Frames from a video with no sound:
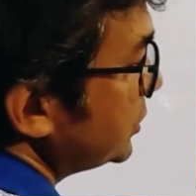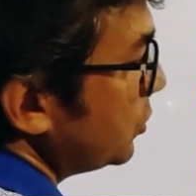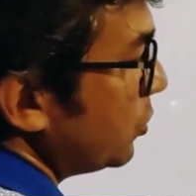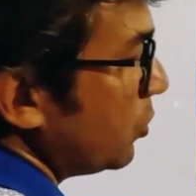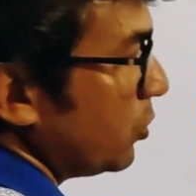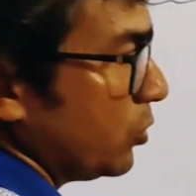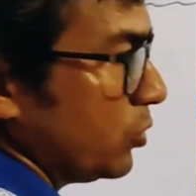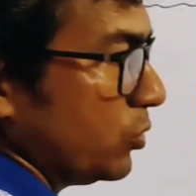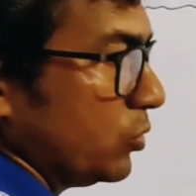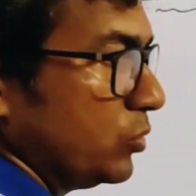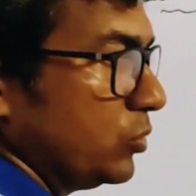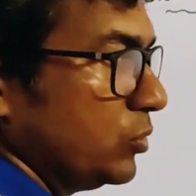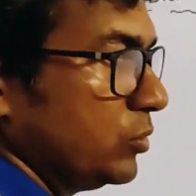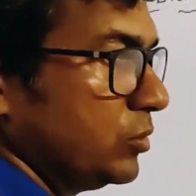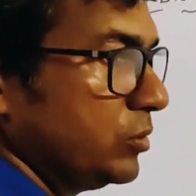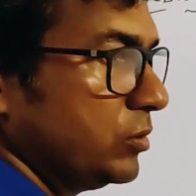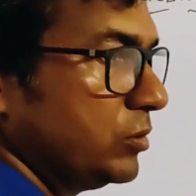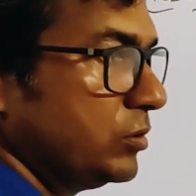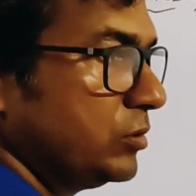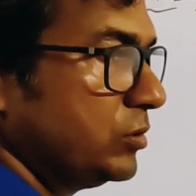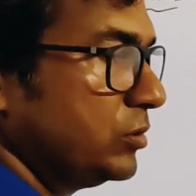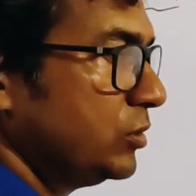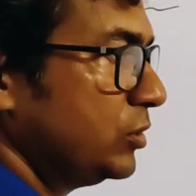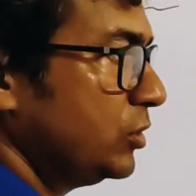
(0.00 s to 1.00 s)
0.
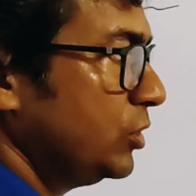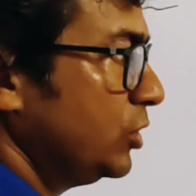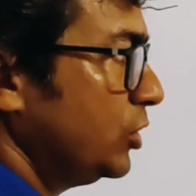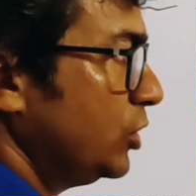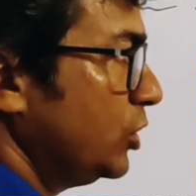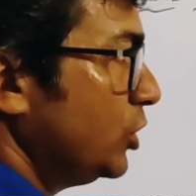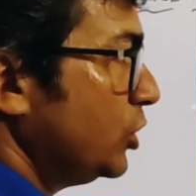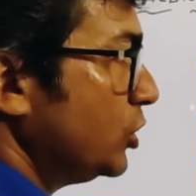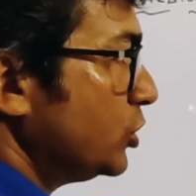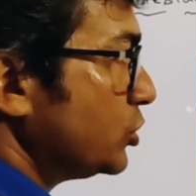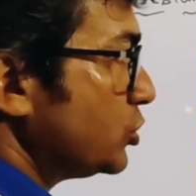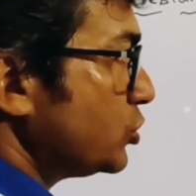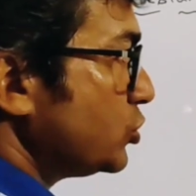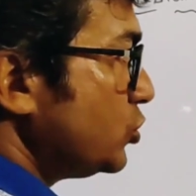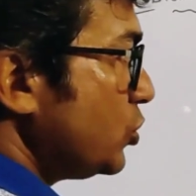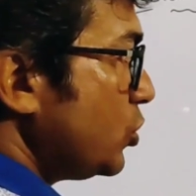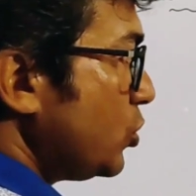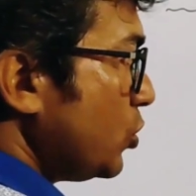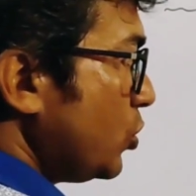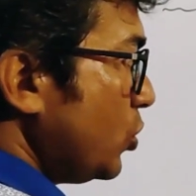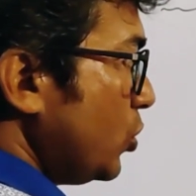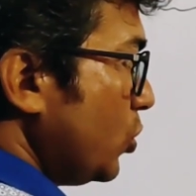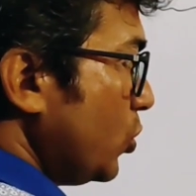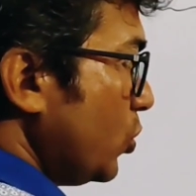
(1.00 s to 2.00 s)

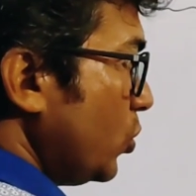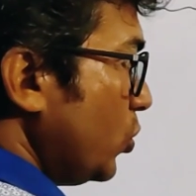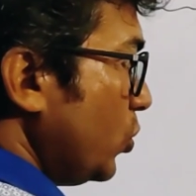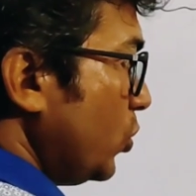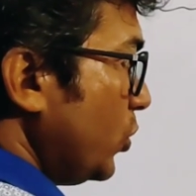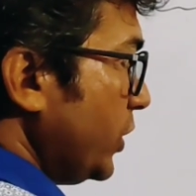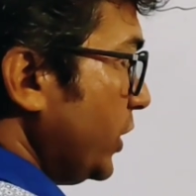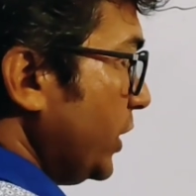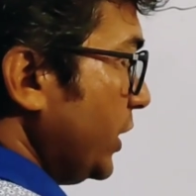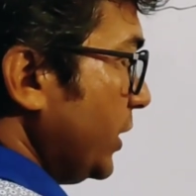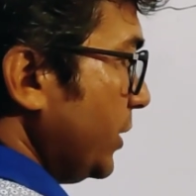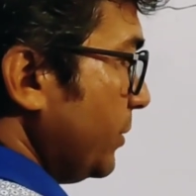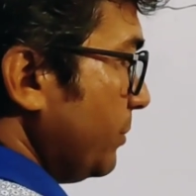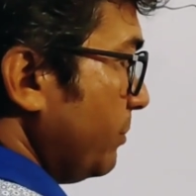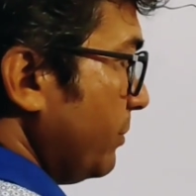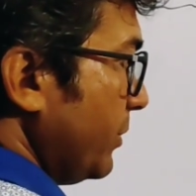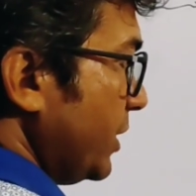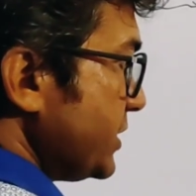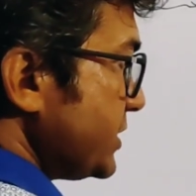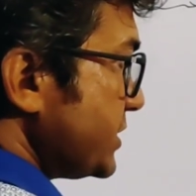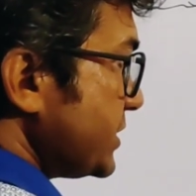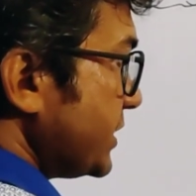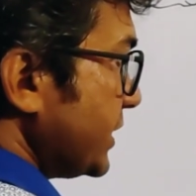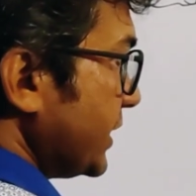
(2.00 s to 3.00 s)
So we
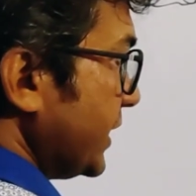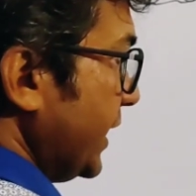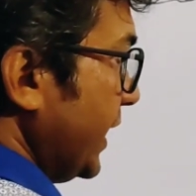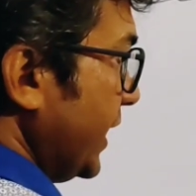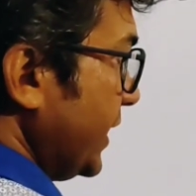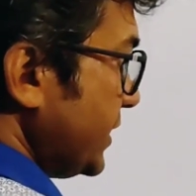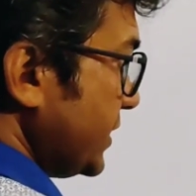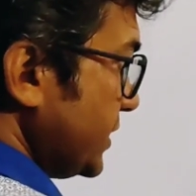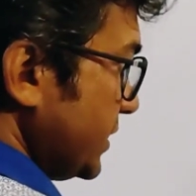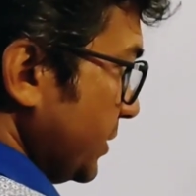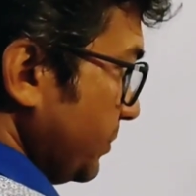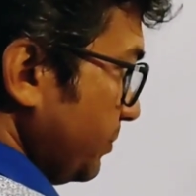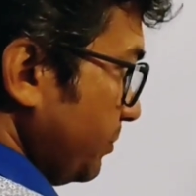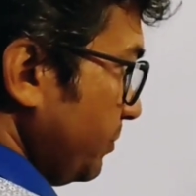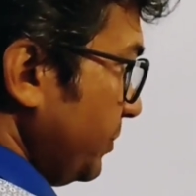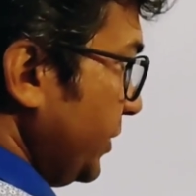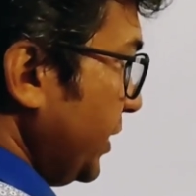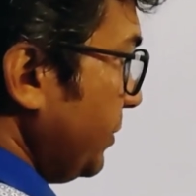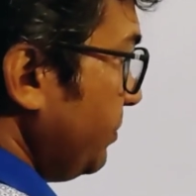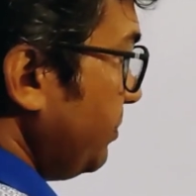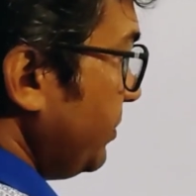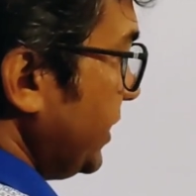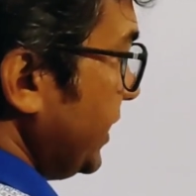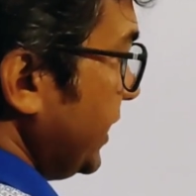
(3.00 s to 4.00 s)
must get
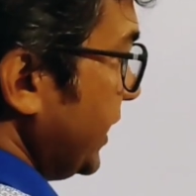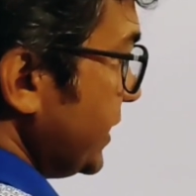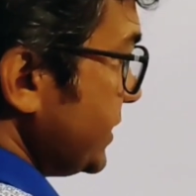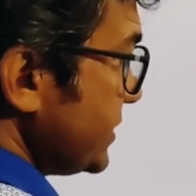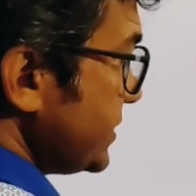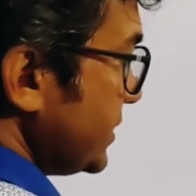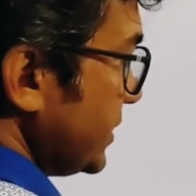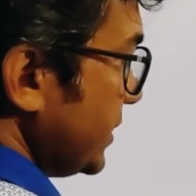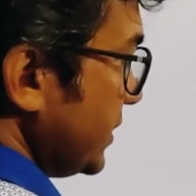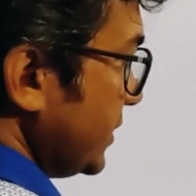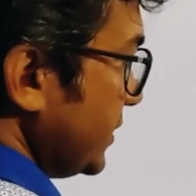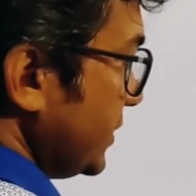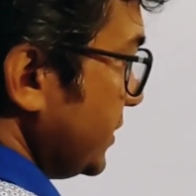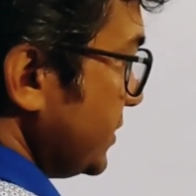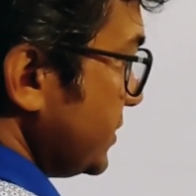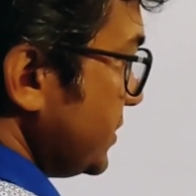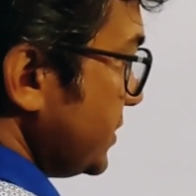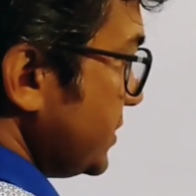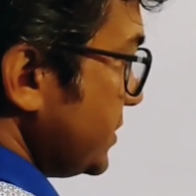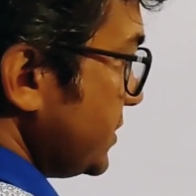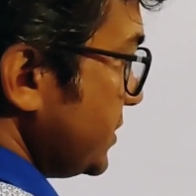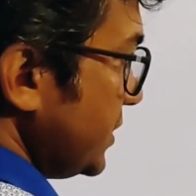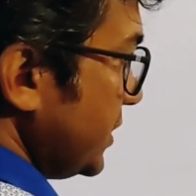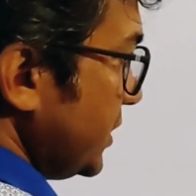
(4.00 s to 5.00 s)
P dash,
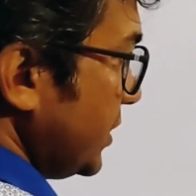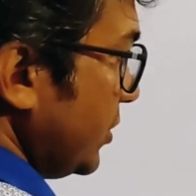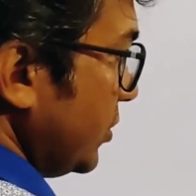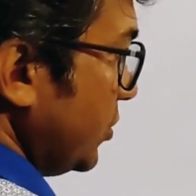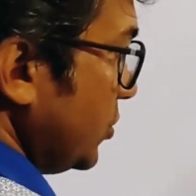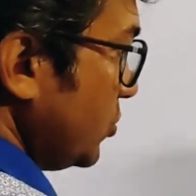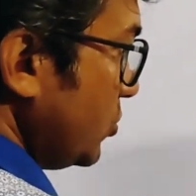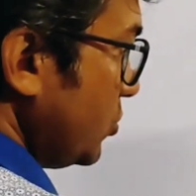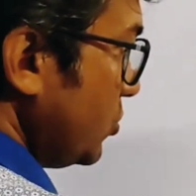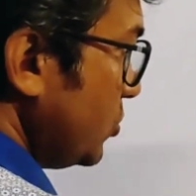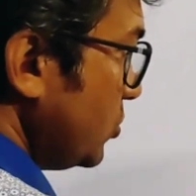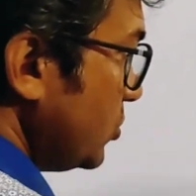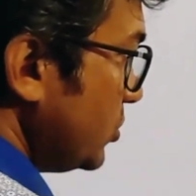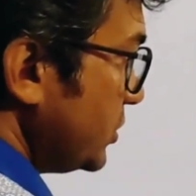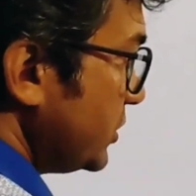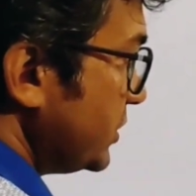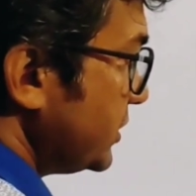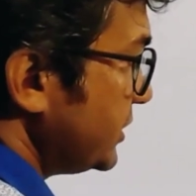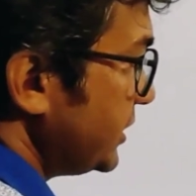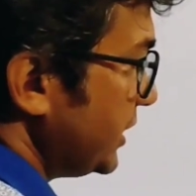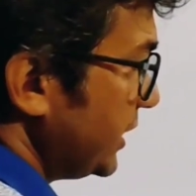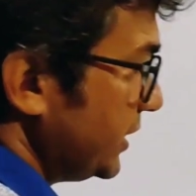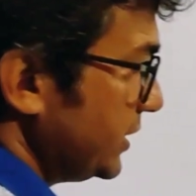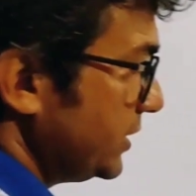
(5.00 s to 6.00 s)
this is equal to
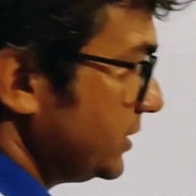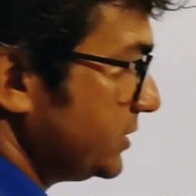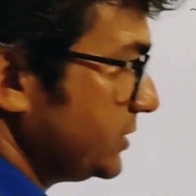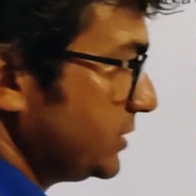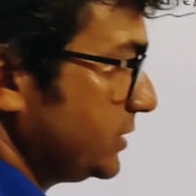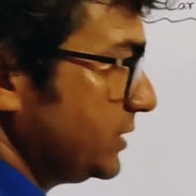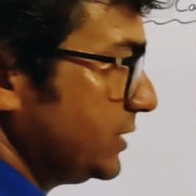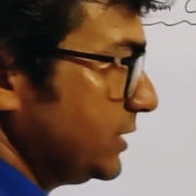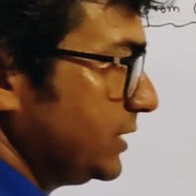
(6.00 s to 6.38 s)
z.